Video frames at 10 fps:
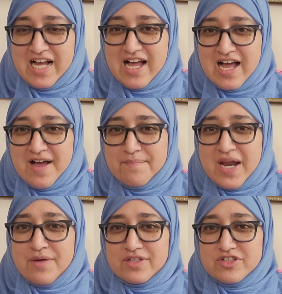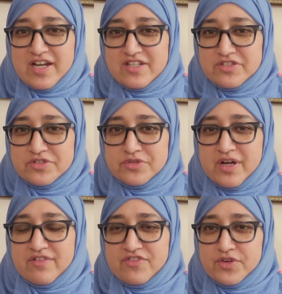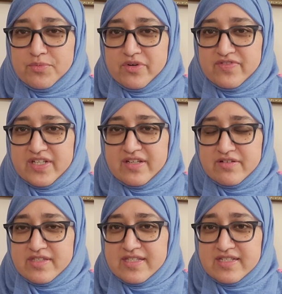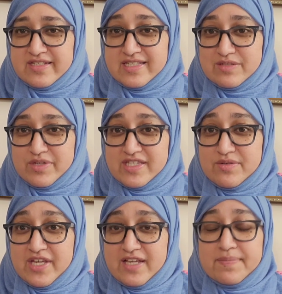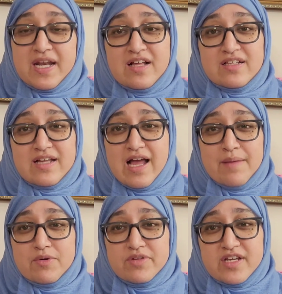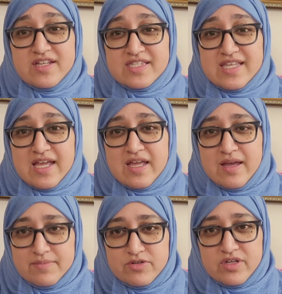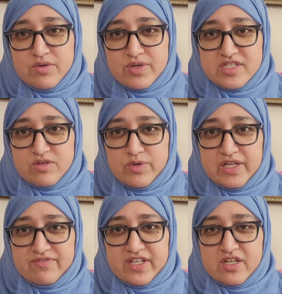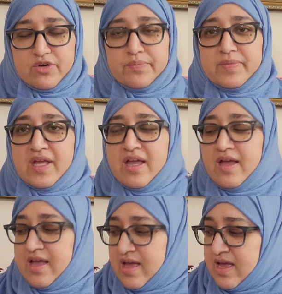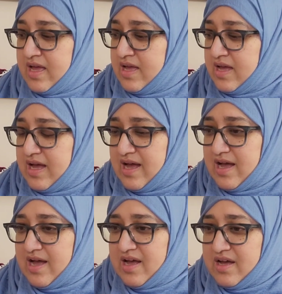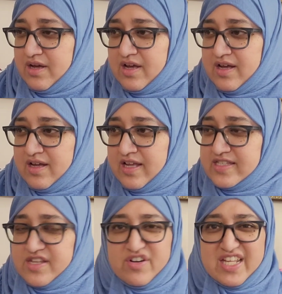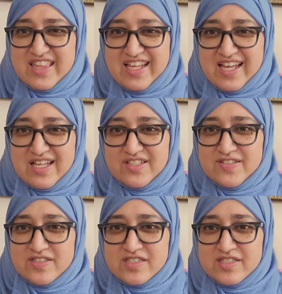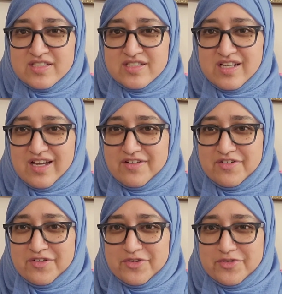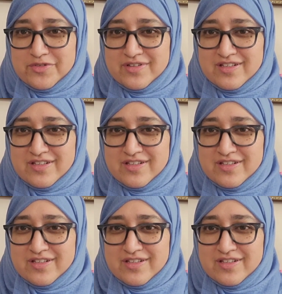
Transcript: Uh, but I will try to do a few more videos than just once a week. But I'll, I'm only going to say I'm doing a once a week video. Uh, is there anything else? I don't know.